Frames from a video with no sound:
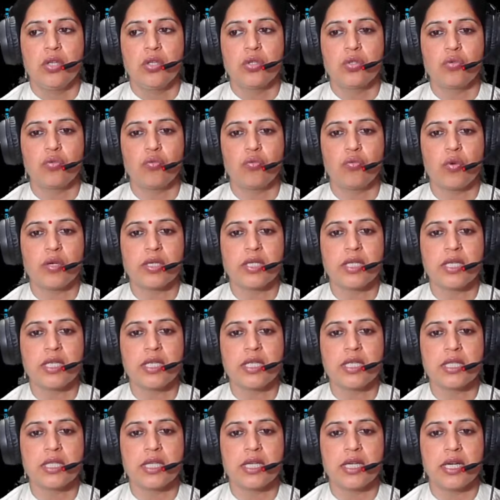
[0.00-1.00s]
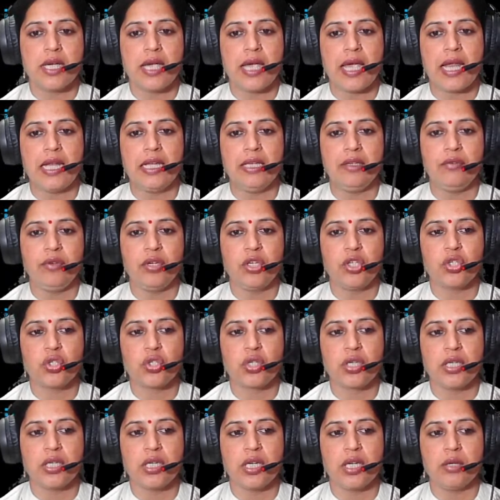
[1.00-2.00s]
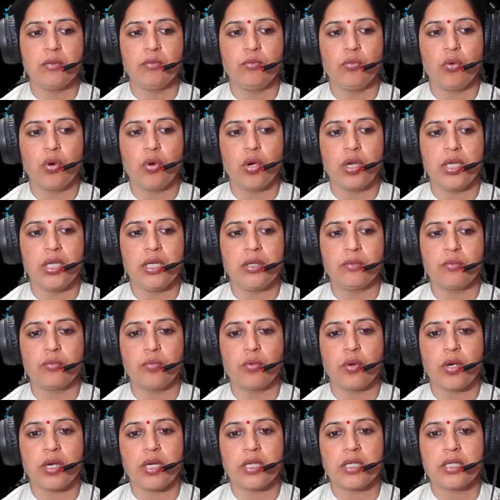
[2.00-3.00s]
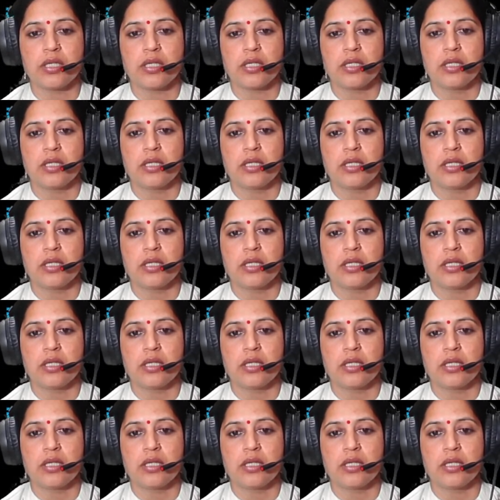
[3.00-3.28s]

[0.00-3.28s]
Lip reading: So what is the elevation in boiling point?